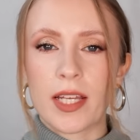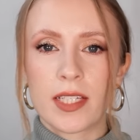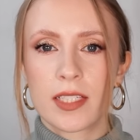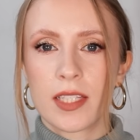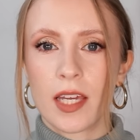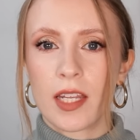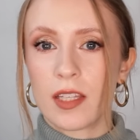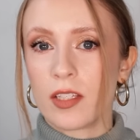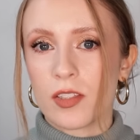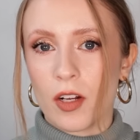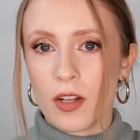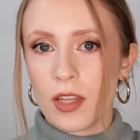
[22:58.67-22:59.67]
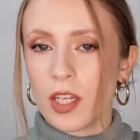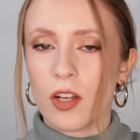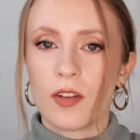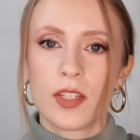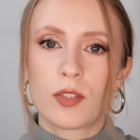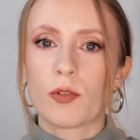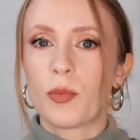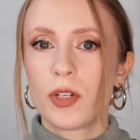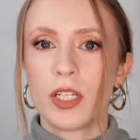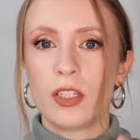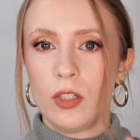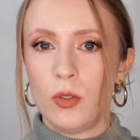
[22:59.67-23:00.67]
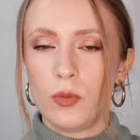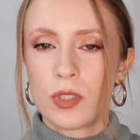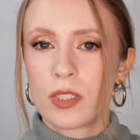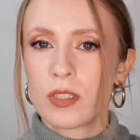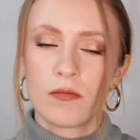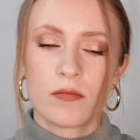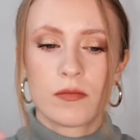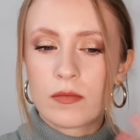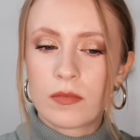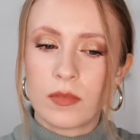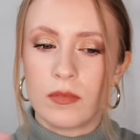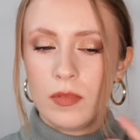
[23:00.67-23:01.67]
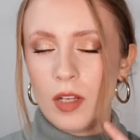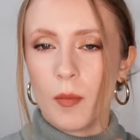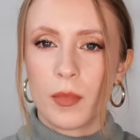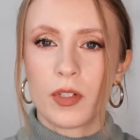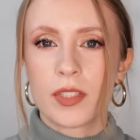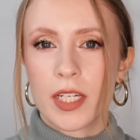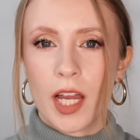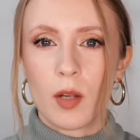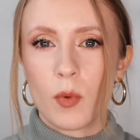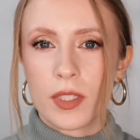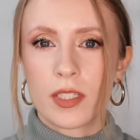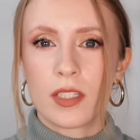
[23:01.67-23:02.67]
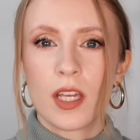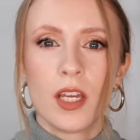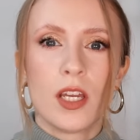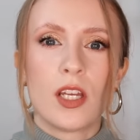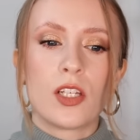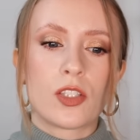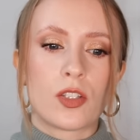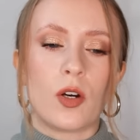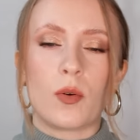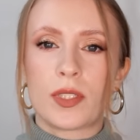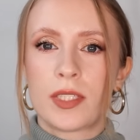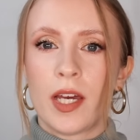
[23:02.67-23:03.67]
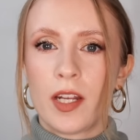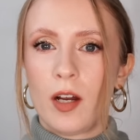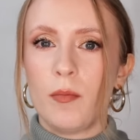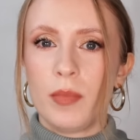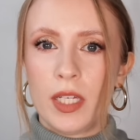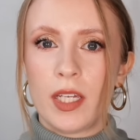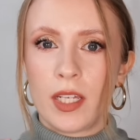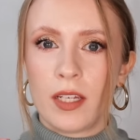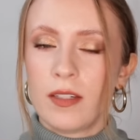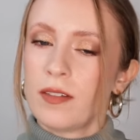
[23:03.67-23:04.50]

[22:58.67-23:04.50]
as I said at the start of the year, these were pretty loose numbers. Like I wasn't so set on being